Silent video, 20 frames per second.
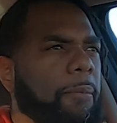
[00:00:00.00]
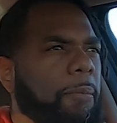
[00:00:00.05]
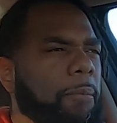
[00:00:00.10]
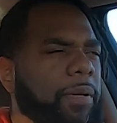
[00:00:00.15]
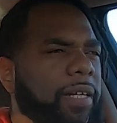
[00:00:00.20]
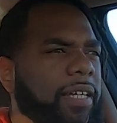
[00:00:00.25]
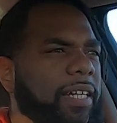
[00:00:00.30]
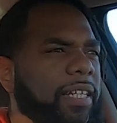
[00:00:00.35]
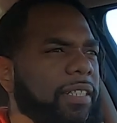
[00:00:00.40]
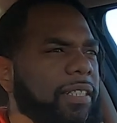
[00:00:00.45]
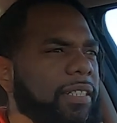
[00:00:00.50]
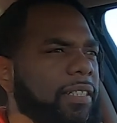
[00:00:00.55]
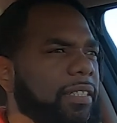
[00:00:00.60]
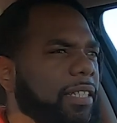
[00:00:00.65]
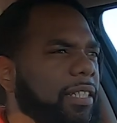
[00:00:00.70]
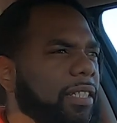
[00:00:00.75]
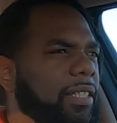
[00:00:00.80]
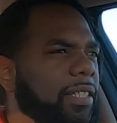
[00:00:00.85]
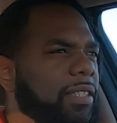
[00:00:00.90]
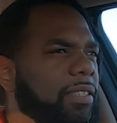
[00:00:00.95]
But
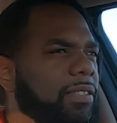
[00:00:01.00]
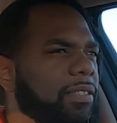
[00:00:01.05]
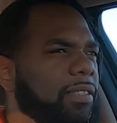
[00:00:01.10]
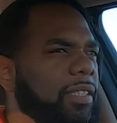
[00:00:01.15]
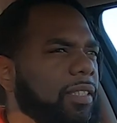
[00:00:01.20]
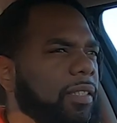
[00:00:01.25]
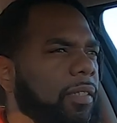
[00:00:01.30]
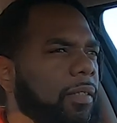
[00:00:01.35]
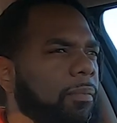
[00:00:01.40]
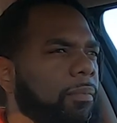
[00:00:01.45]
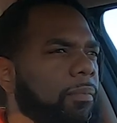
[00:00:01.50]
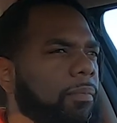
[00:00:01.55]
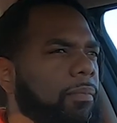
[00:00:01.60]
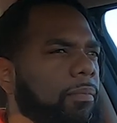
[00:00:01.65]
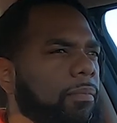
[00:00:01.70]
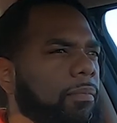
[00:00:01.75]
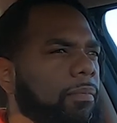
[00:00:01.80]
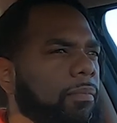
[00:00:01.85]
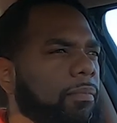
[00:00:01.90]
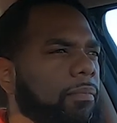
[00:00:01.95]
there's,
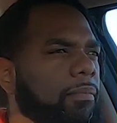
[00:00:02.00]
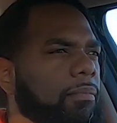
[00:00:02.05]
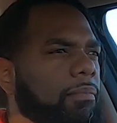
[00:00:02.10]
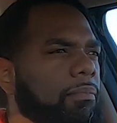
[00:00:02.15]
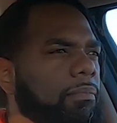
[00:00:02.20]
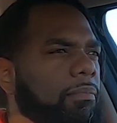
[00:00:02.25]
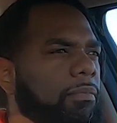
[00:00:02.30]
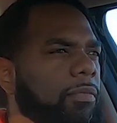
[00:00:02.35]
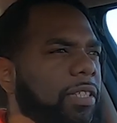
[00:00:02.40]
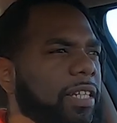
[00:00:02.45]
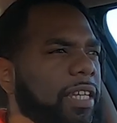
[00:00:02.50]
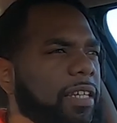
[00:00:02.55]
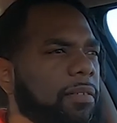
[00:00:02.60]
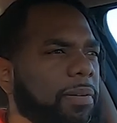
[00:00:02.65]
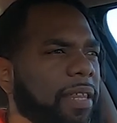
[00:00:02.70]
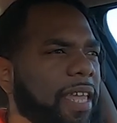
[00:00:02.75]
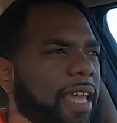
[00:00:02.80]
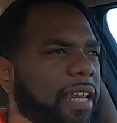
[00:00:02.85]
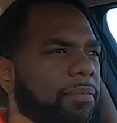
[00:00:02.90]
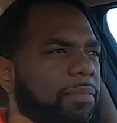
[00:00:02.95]
we need a
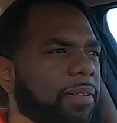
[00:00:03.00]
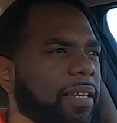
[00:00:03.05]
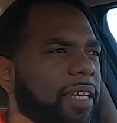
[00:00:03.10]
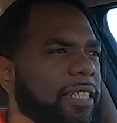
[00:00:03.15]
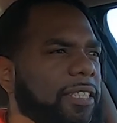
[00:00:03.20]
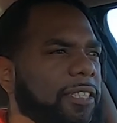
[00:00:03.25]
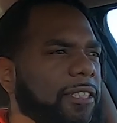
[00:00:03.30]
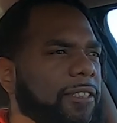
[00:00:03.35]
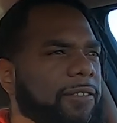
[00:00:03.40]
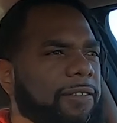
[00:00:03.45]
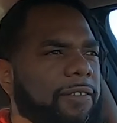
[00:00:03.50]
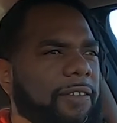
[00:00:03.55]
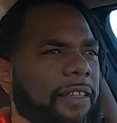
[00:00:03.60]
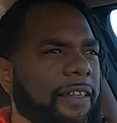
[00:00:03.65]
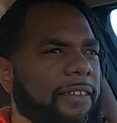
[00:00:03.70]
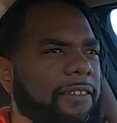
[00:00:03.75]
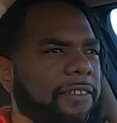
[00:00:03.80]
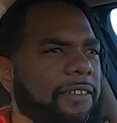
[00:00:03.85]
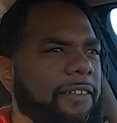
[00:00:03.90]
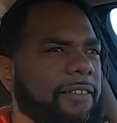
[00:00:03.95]
plan in place,
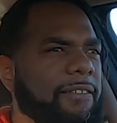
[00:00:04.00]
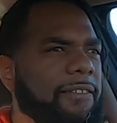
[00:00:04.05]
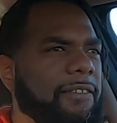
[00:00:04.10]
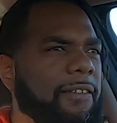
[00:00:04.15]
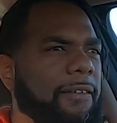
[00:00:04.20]
like I said.